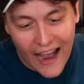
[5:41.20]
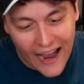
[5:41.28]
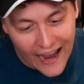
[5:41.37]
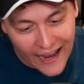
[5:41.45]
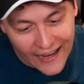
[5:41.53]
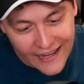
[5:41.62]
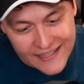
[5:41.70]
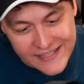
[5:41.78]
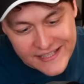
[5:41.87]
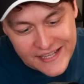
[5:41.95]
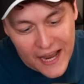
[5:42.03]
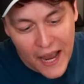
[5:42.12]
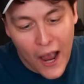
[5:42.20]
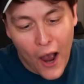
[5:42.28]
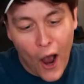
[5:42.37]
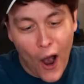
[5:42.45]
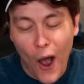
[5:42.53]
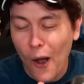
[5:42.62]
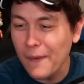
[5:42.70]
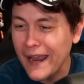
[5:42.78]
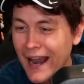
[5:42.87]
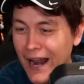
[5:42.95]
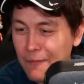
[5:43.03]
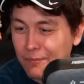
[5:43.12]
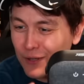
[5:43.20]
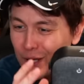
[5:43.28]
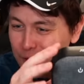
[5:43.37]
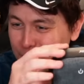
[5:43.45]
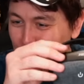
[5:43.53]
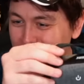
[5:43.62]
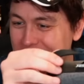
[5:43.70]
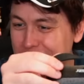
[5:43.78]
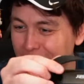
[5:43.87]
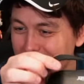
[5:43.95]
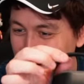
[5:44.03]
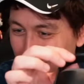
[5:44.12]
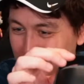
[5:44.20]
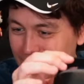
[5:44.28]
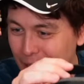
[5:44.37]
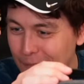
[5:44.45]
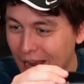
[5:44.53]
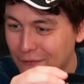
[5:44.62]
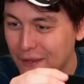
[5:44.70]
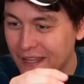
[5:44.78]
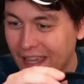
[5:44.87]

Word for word: nice! Oh, we got a Bluetooth speaker themed after the